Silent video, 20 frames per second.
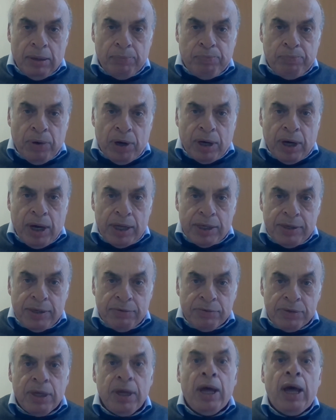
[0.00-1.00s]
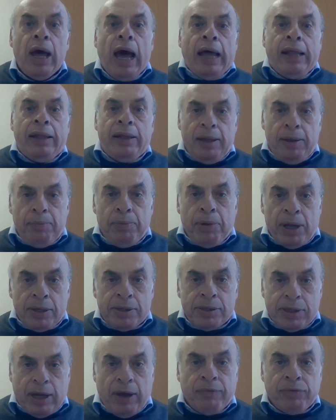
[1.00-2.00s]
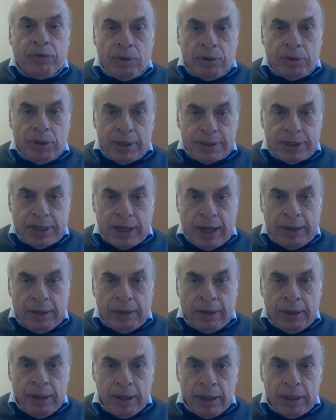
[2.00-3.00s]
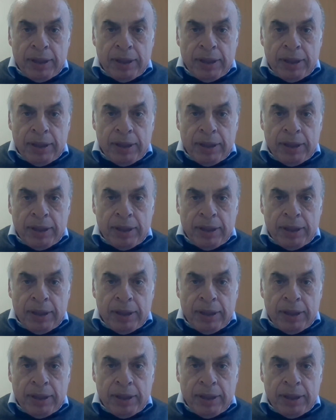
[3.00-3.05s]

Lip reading: progressives. And liberals have to understand